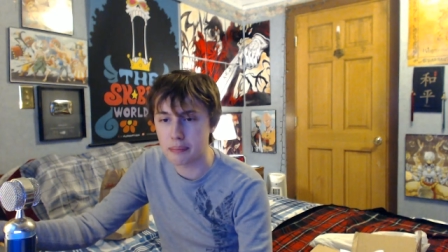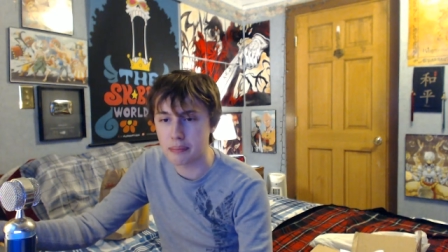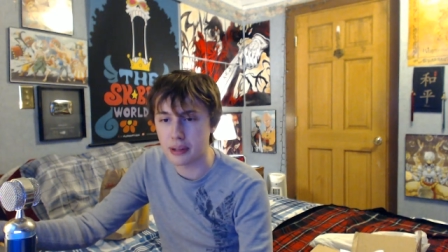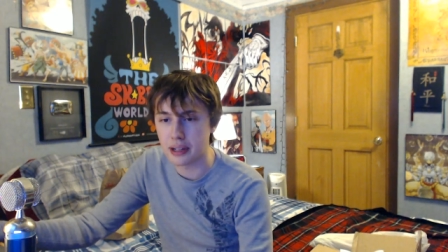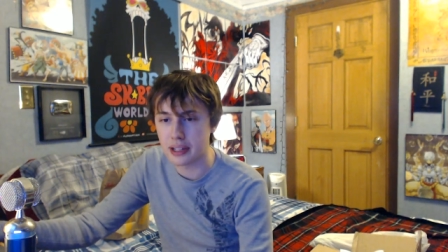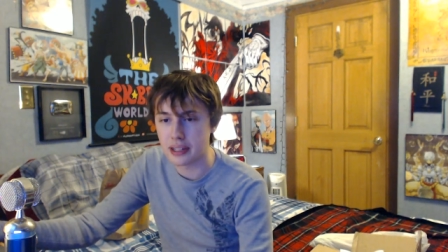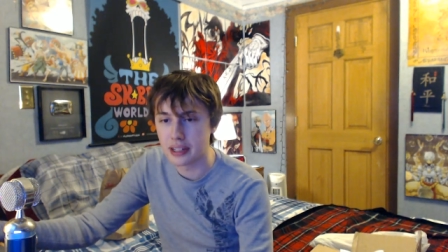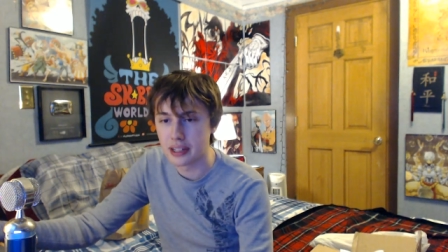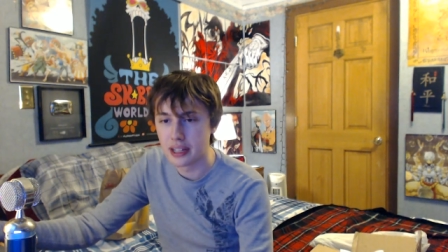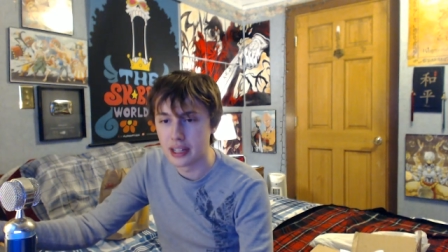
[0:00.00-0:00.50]

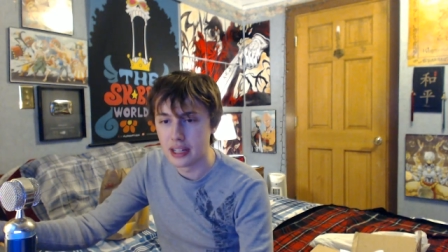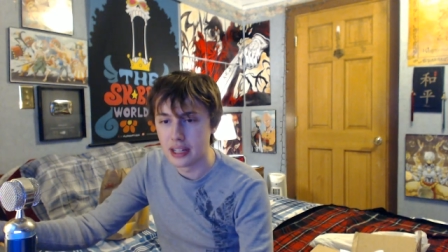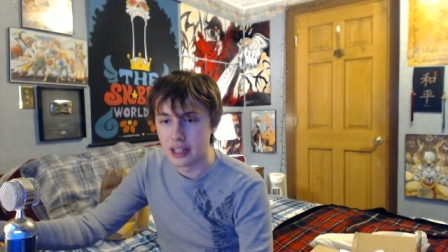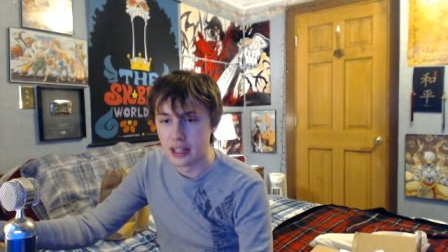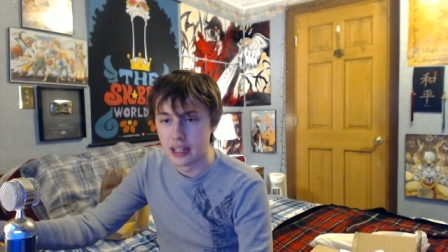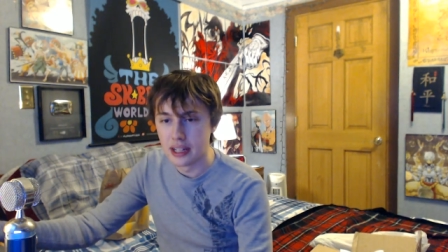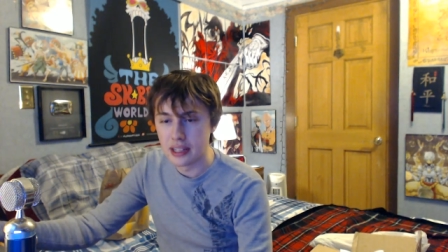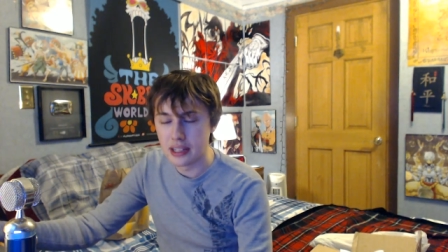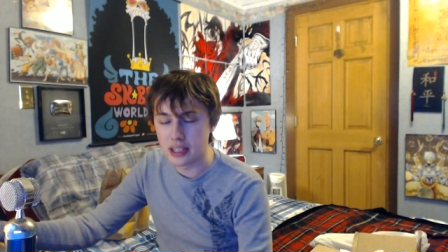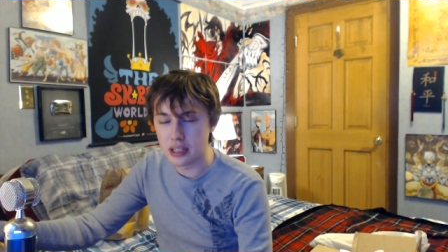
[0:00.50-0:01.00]
But
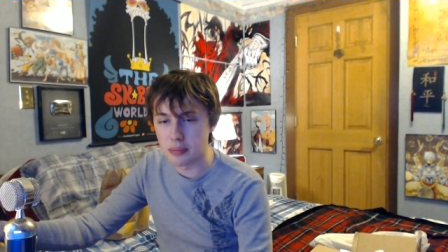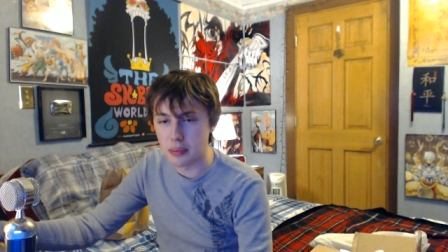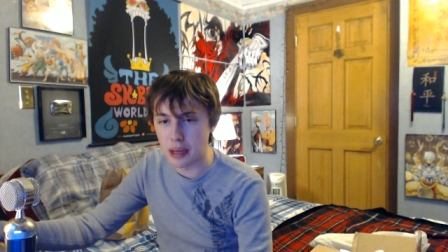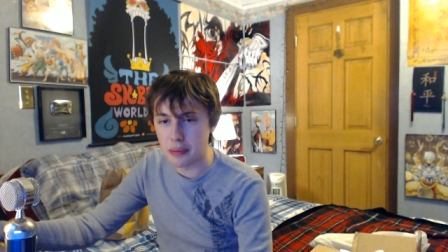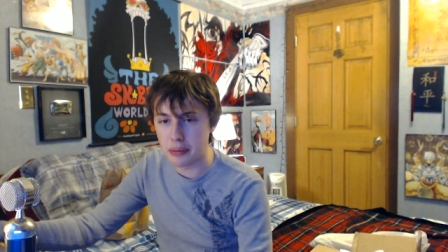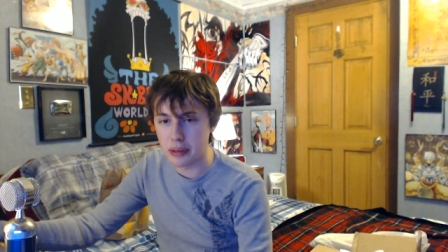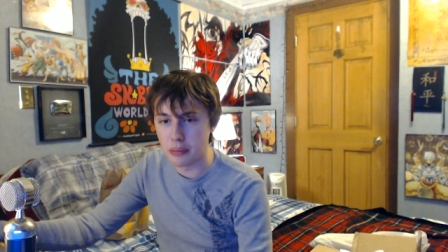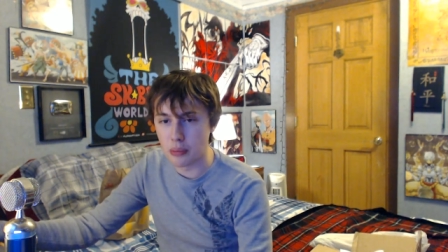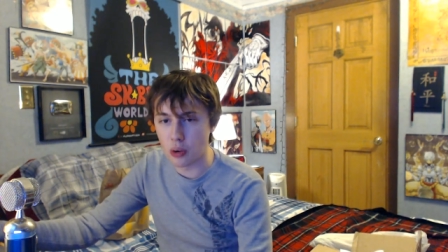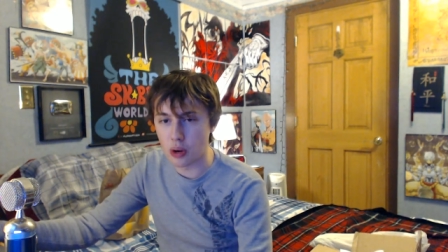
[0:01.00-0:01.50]
this might
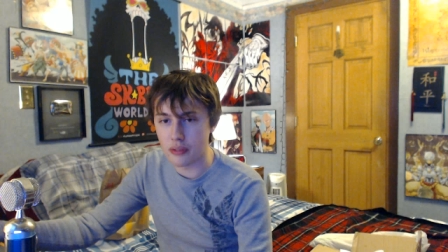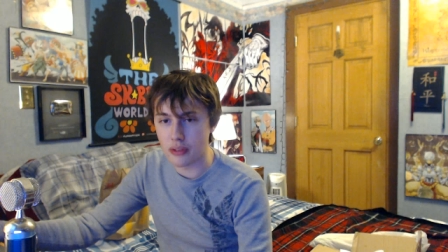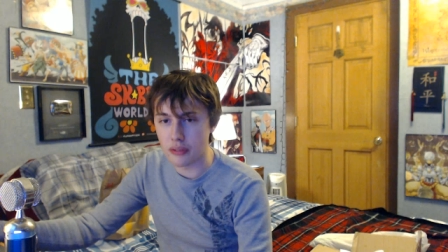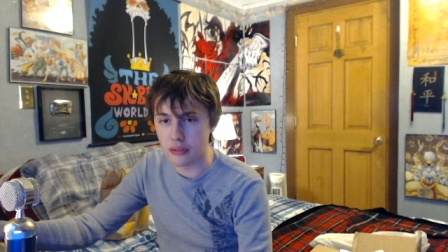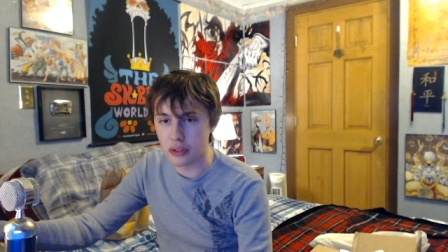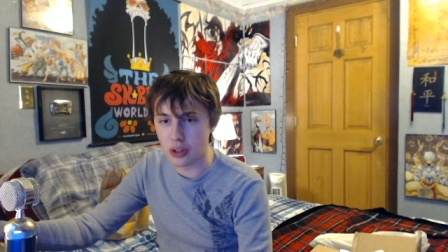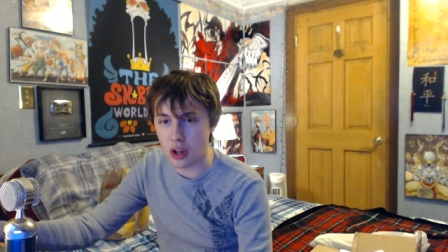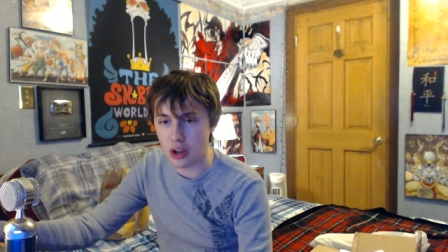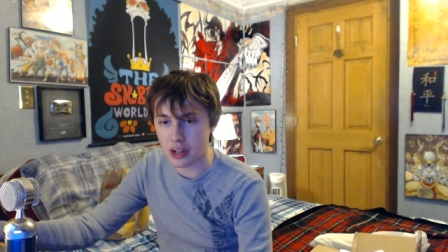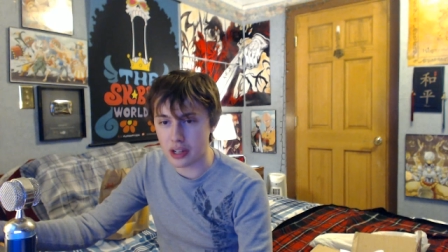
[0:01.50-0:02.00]
be more of a
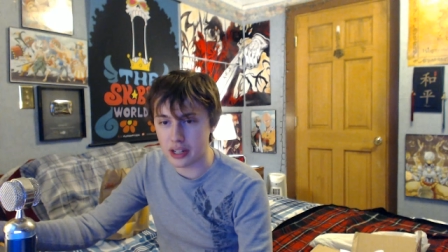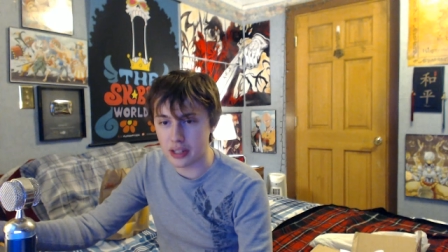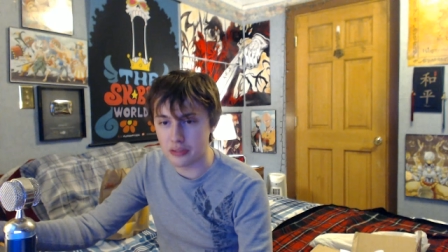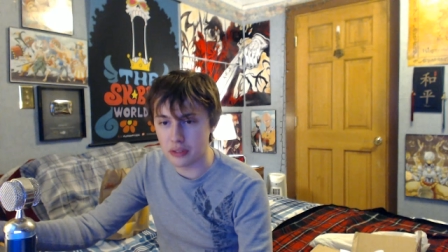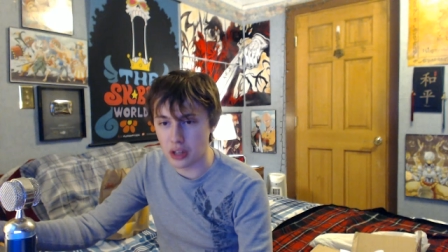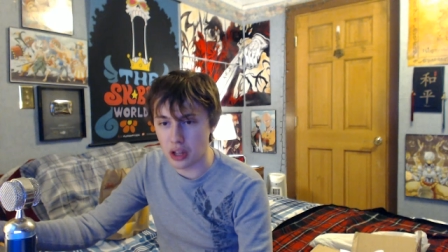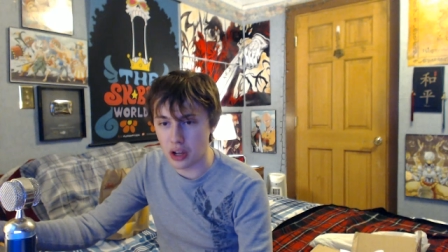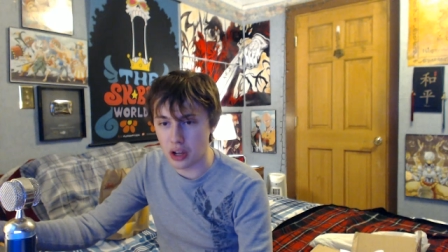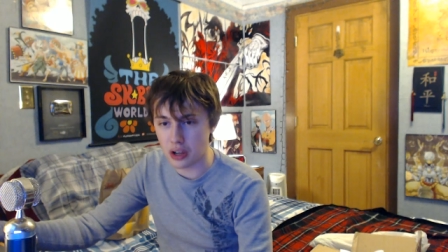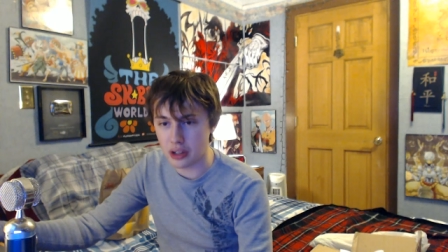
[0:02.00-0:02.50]
vloggity
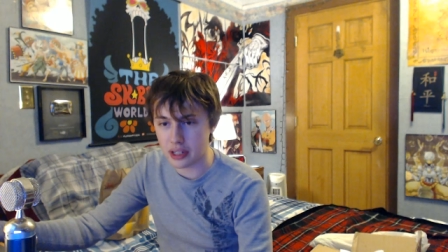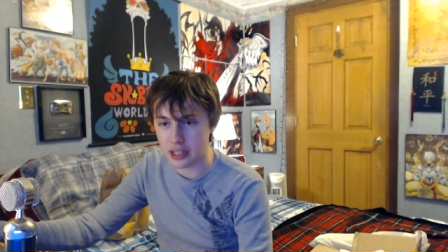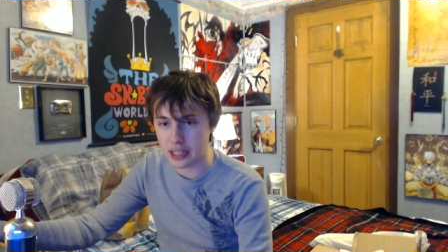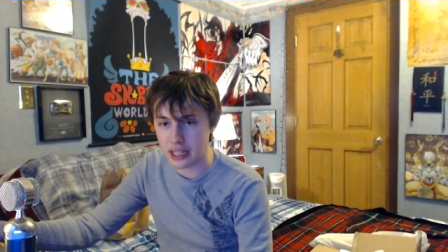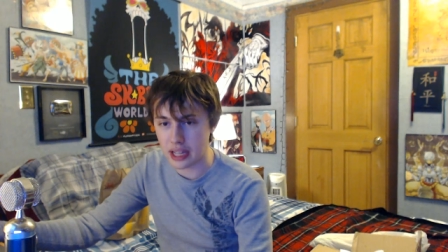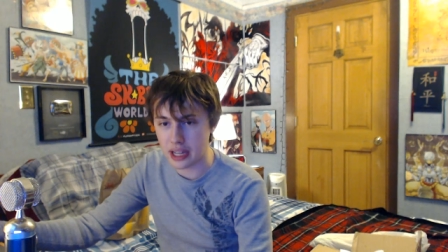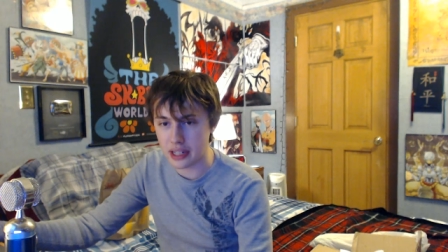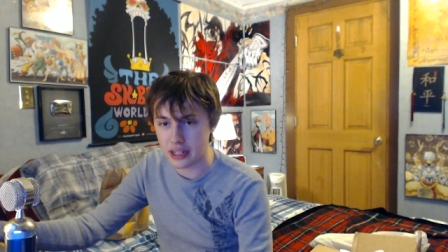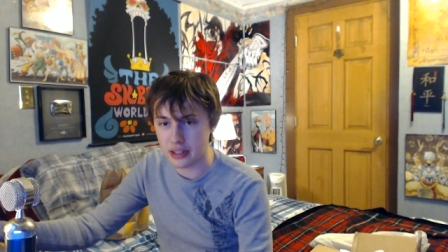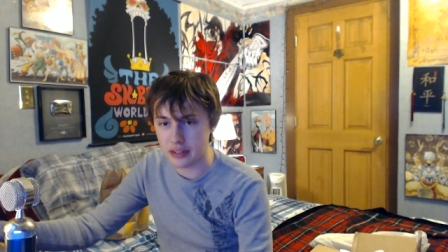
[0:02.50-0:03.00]
vlog
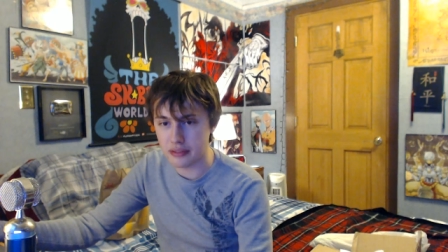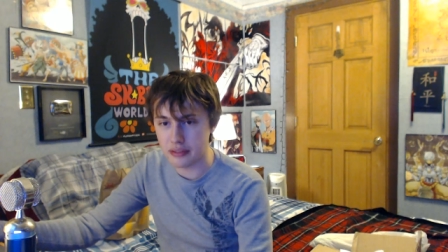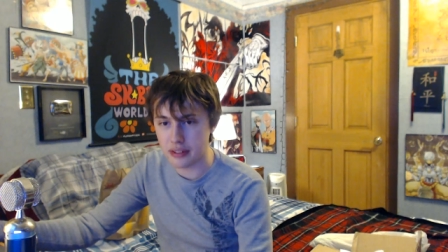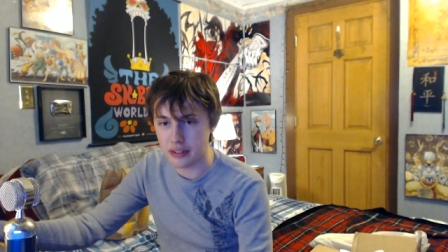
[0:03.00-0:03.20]
kind of